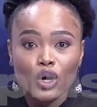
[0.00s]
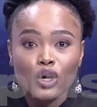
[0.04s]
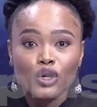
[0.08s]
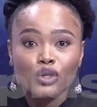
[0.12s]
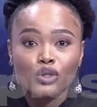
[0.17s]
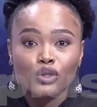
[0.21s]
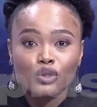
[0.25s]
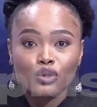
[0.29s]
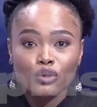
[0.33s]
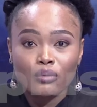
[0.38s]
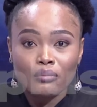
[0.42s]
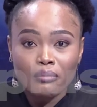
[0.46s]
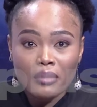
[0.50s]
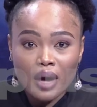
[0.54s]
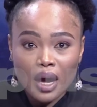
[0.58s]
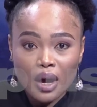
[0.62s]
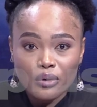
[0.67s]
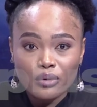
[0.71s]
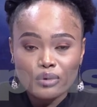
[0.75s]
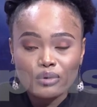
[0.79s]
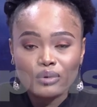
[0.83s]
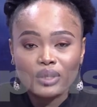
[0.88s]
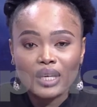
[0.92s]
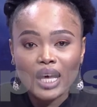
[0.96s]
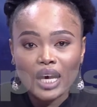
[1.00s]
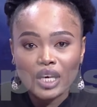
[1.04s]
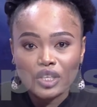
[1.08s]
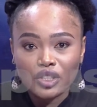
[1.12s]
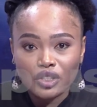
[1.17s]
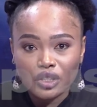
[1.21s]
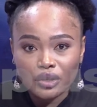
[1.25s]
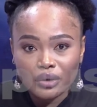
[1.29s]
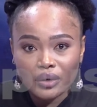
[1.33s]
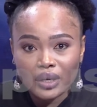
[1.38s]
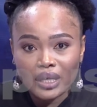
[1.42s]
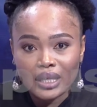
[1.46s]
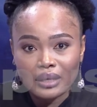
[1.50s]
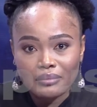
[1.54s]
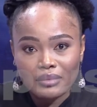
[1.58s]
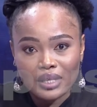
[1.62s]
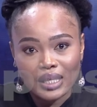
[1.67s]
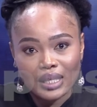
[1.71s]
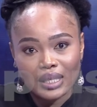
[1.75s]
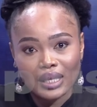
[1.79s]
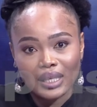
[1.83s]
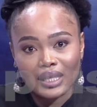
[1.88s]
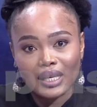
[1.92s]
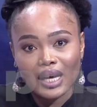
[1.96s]
Sumeru Nigeria
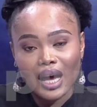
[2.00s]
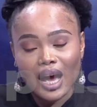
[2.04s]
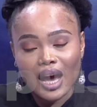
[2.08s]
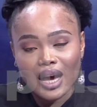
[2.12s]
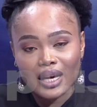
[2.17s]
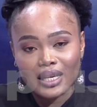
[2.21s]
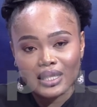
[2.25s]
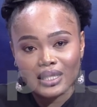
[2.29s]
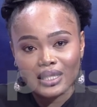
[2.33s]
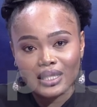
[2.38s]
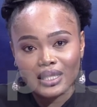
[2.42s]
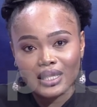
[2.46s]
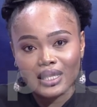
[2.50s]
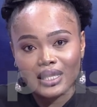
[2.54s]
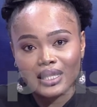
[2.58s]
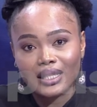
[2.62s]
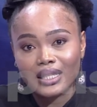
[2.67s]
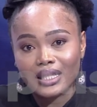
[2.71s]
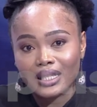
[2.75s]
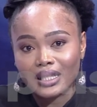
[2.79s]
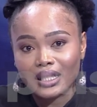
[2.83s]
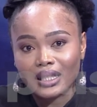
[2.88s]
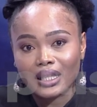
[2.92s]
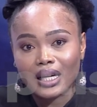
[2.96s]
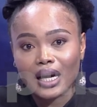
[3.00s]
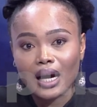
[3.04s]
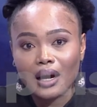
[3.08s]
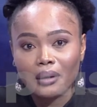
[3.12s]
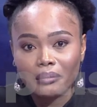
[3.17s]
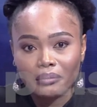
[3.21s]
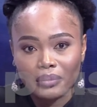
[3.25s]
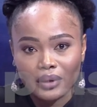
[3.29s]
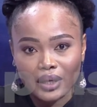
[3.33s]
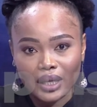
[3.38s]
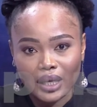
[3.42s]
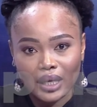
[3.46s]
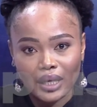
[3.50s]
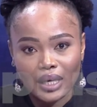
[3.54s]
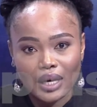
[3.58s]
Limited, an IT leading company.